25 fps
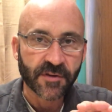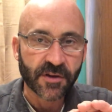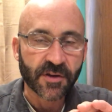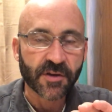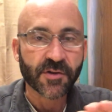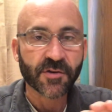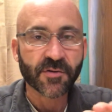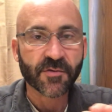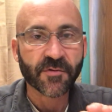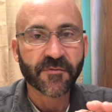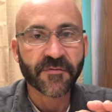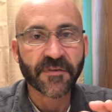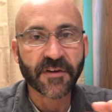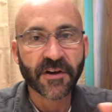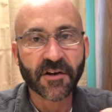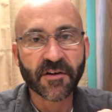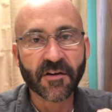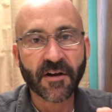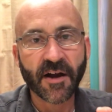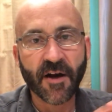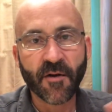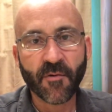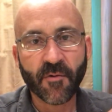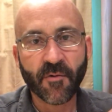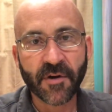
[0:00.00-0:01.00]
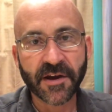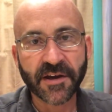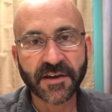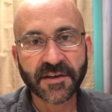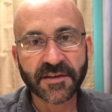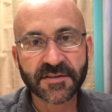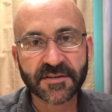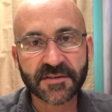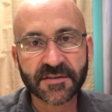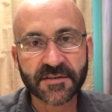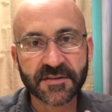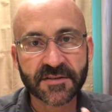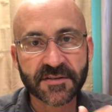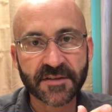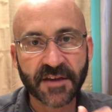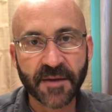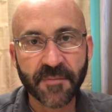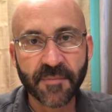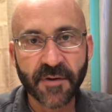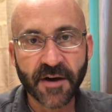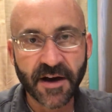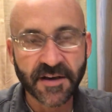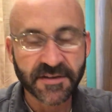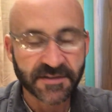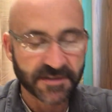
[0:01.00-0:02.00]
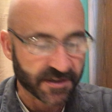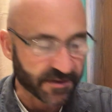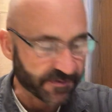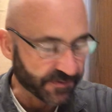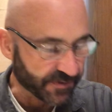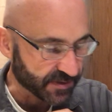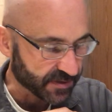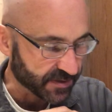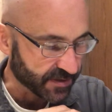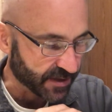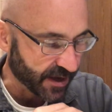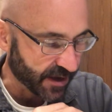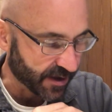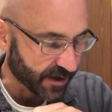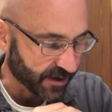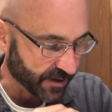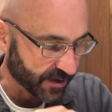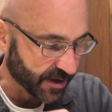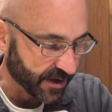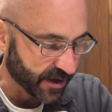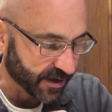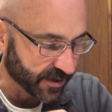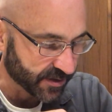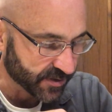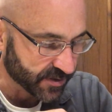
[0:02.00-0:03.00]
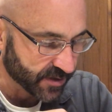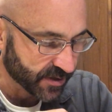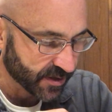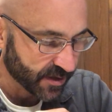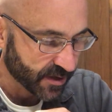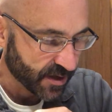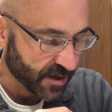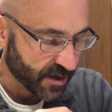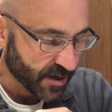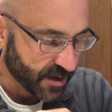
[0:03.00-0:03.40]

you figure out ways to stay positive and stay engaged.